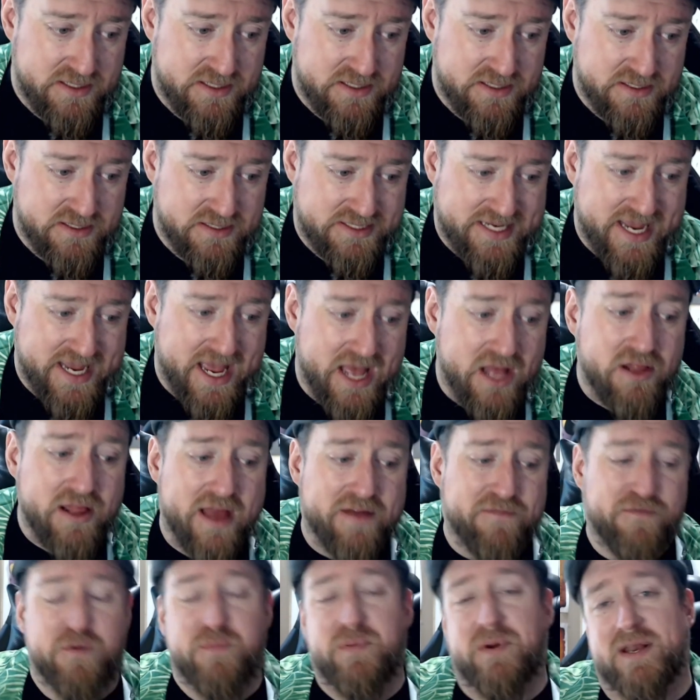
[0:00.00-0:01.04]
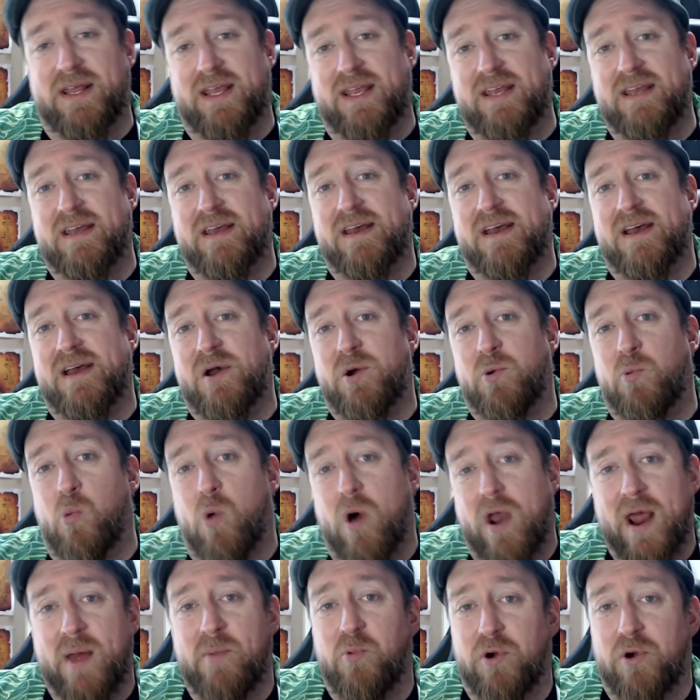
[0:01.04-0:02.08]
tell everybody what
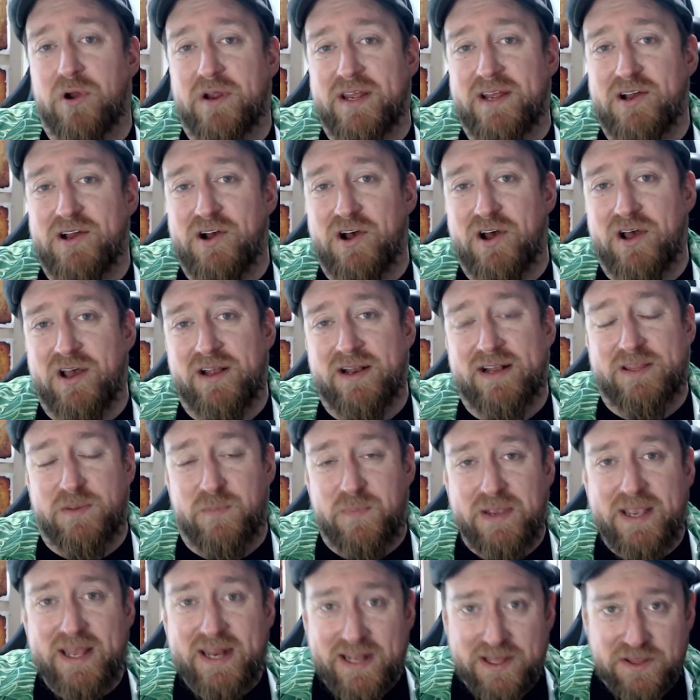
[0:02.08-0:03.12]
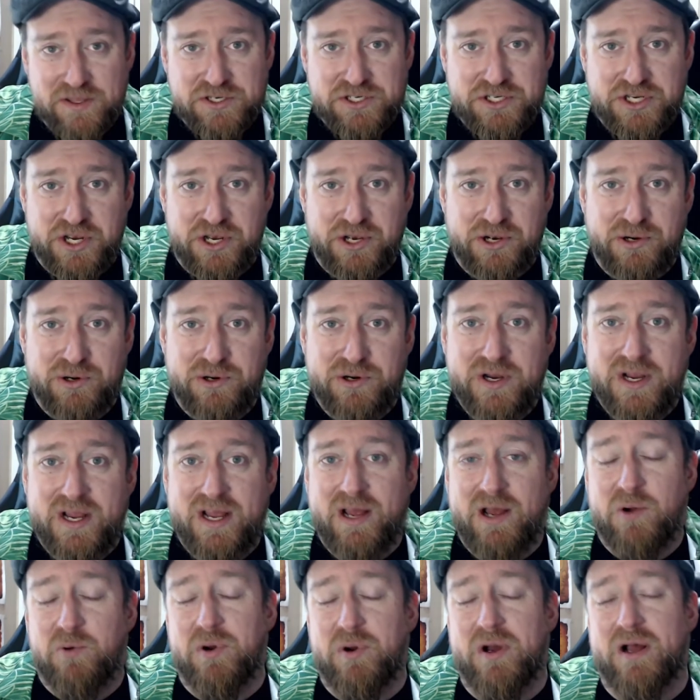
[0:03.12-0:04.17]
I'm working on at the beginning of the show.
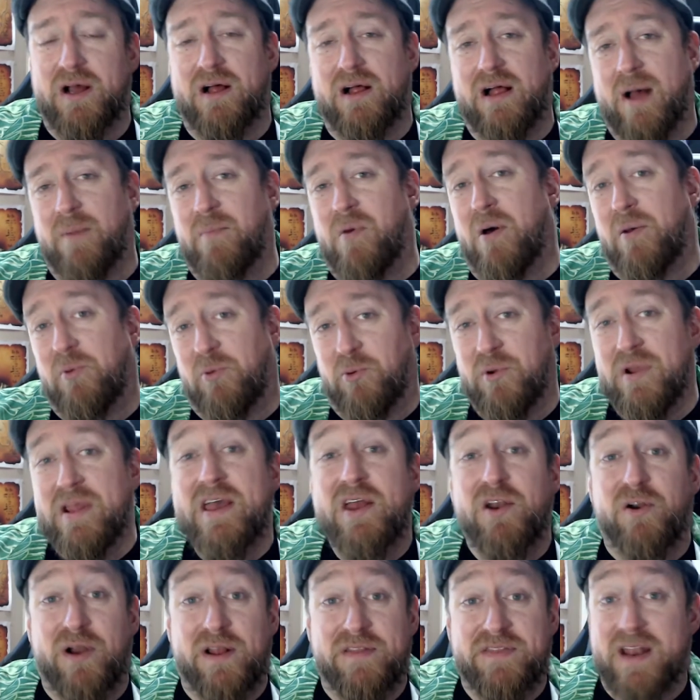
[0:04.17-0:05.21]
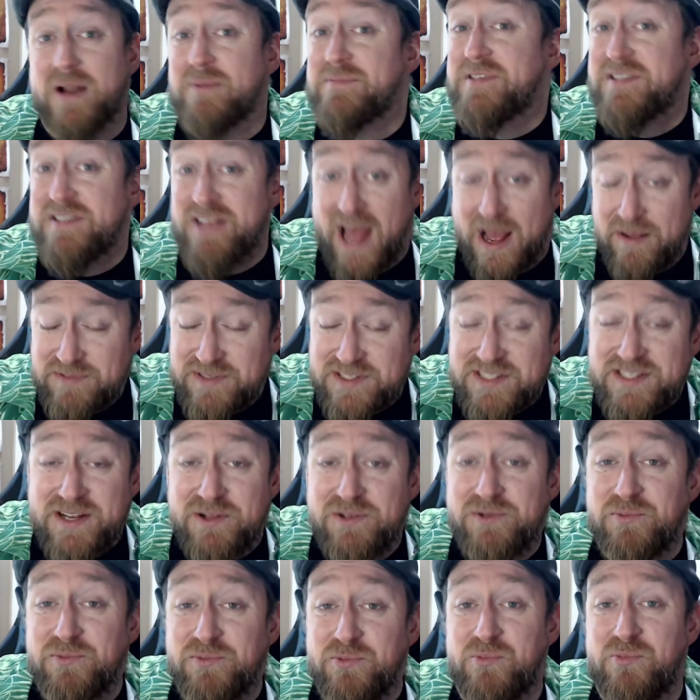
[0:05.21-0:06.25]
Well, I'm going to reiterate that I'm
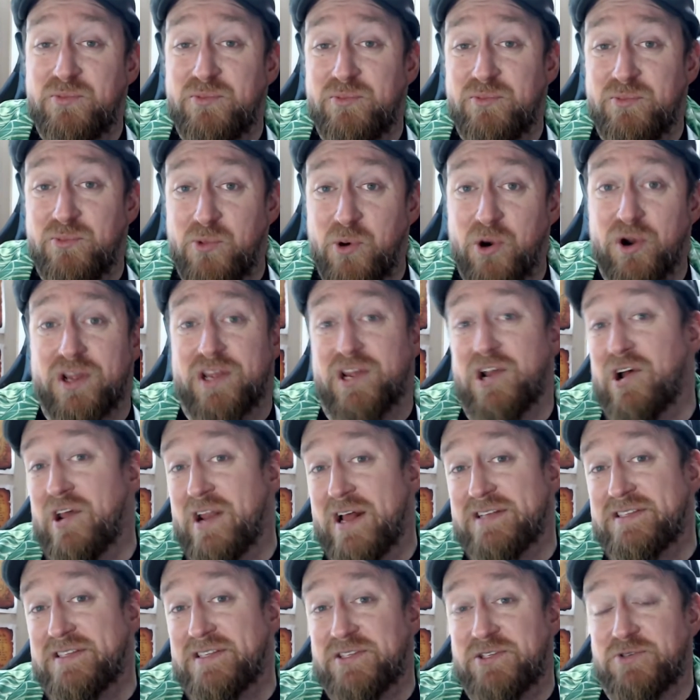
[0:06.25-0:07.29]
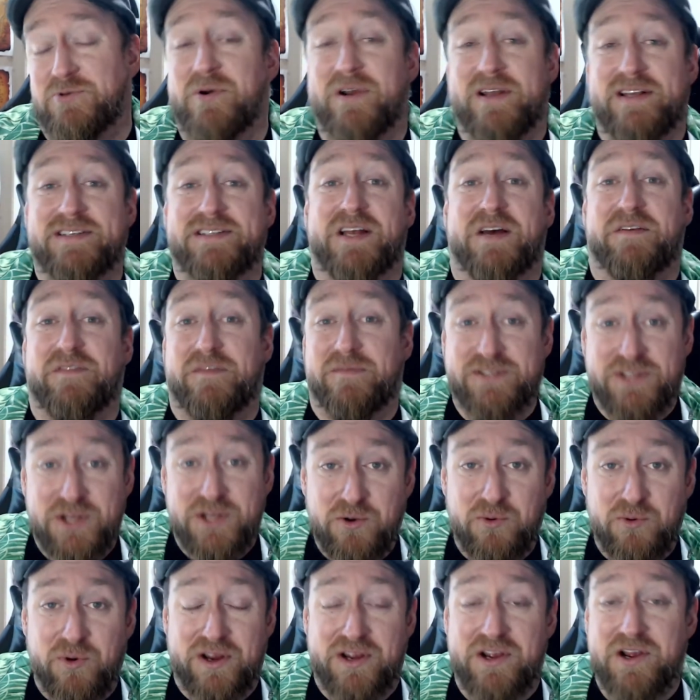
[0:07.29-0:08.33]
still working on Essence 20 stuff. I'm still
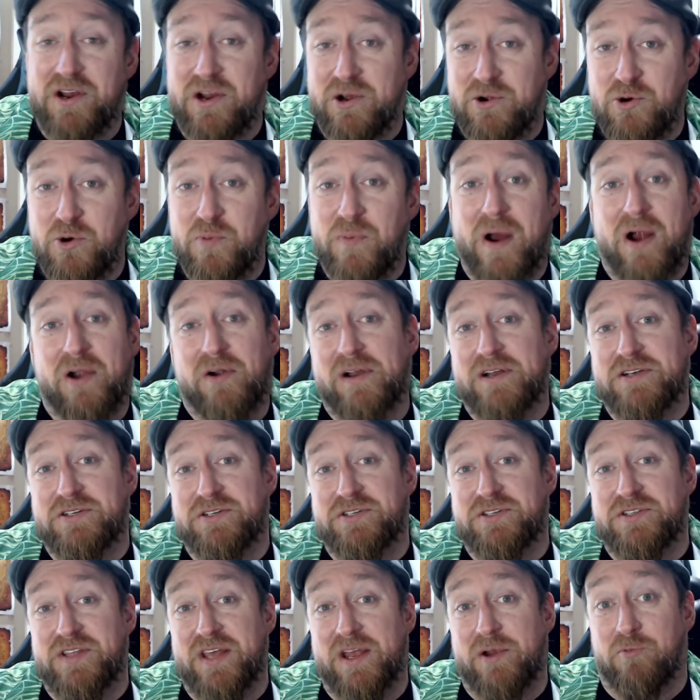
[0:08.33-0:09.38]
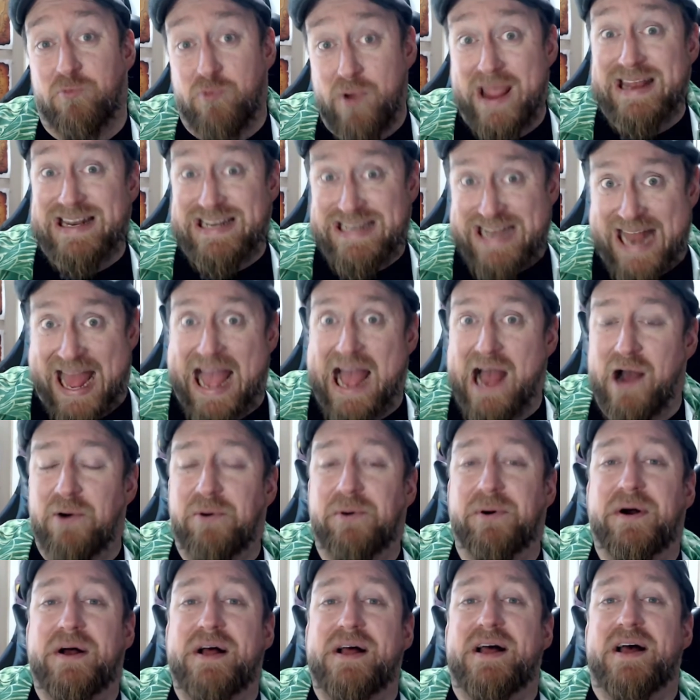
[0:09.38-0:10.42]
working on a cool Power Rangers thing right now.
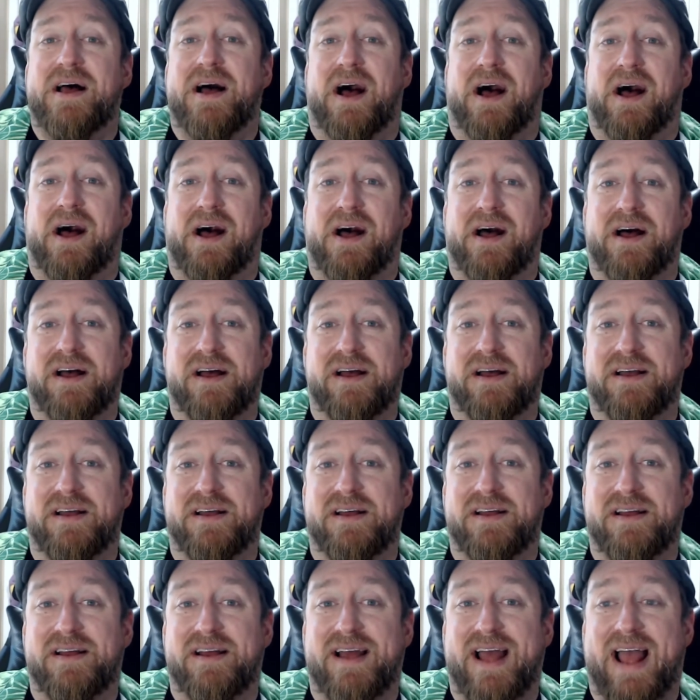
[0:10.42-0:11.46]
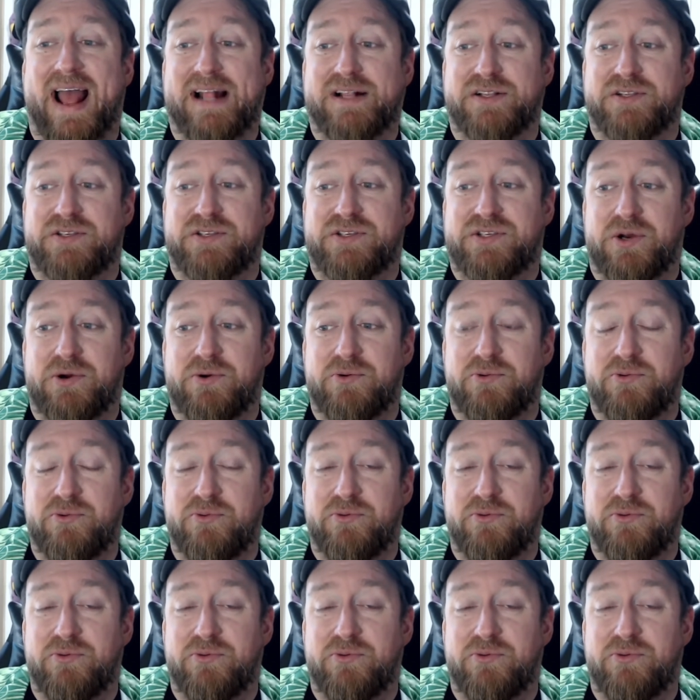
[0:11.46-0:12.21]
And so